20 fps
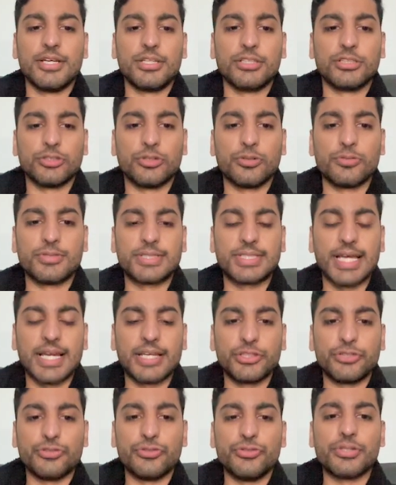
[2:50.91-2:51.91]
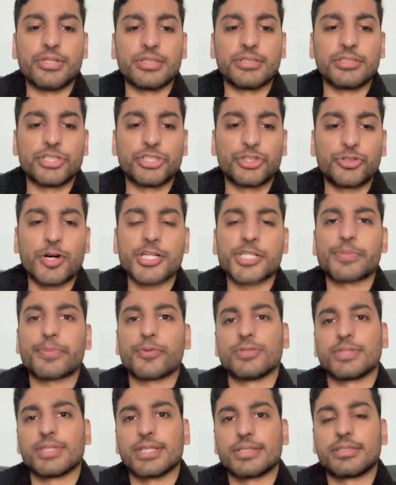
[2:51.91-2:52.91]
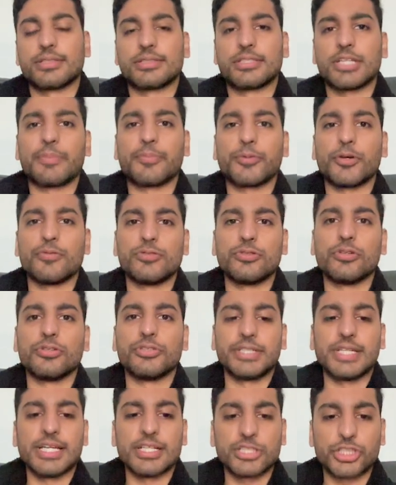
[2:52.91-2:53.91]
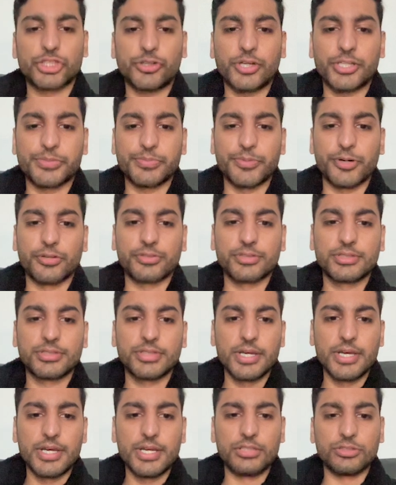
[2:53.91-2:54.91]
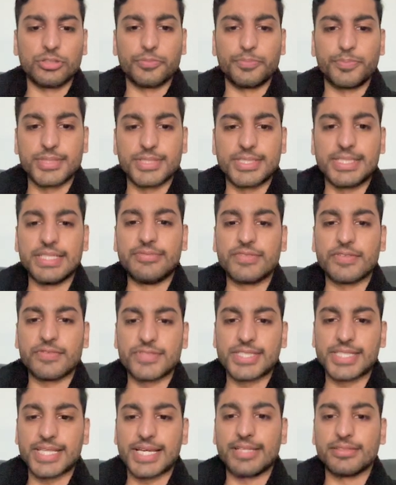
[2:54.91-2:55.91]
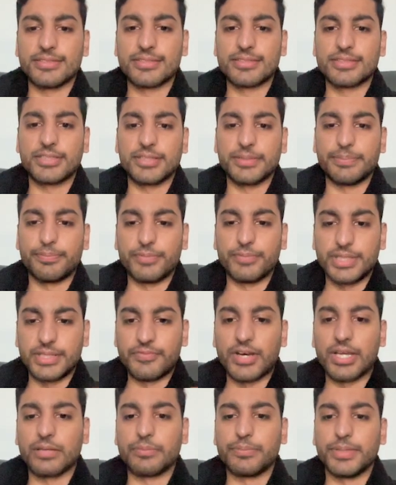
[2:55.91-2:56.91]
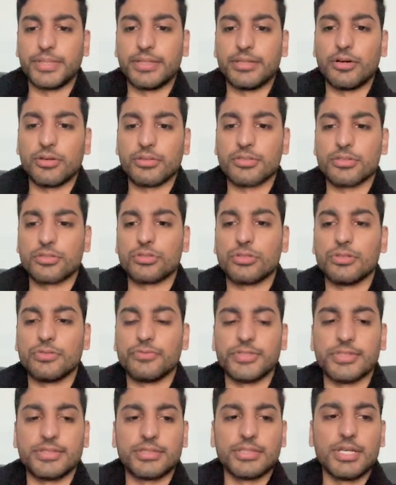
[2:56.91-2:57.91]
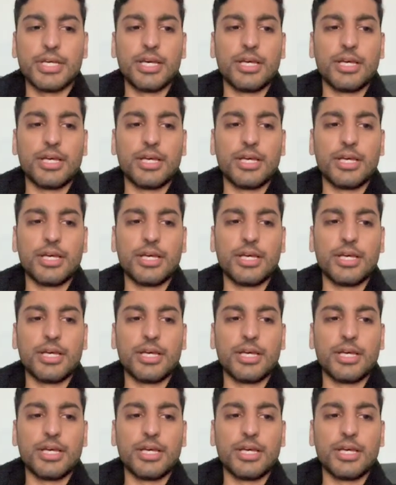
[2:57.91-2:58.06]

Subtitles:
So it's telling you can stretch, because as time goes on you get stretch marks, so perceived of scaliness developing on the surface.